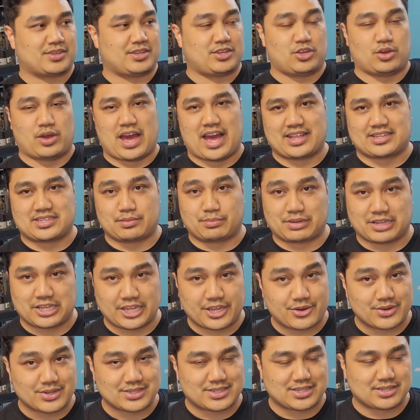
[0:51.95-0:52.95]
you know, had some
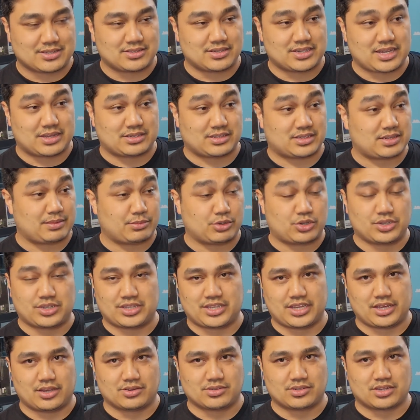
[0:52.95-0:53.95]
clearances and some good
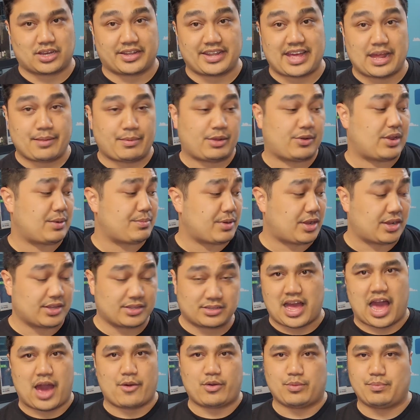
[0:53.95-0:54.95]
deals on anime related products,
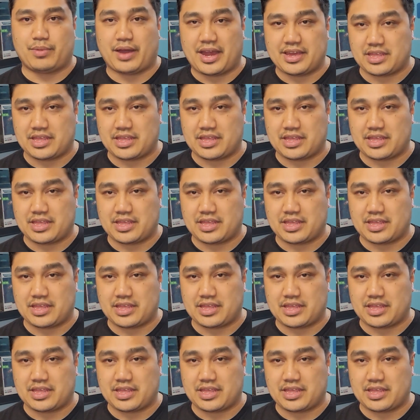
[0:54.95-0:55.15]
I would buy